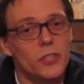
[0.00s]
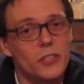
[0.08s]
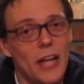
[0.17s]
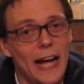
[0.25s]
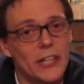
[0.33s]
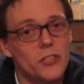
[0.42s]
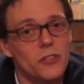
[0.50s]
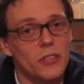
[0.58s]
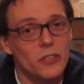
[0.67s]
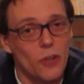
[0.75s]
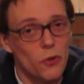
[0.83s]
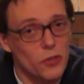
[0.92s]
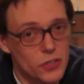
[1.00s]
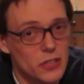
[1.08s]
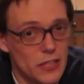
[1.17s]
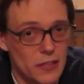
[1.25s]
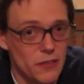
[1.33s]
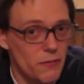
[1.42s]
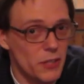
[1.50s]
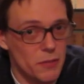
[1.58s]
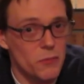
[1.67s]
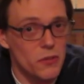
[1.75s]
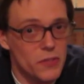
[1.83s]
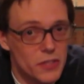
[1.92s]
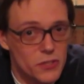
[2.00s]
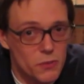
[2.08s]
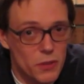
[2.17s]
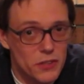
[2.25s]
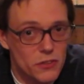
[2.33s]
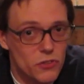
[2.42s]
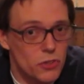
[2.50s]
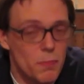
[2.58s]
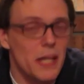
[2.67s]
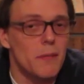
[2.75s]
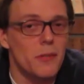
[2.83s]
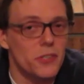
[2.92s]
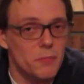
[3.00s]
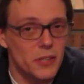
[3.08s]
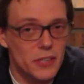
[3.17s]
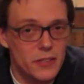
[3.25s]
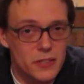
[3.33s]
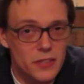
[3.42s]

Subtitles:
just actually go to see the fucking movie that you went and just paid a bunch of money to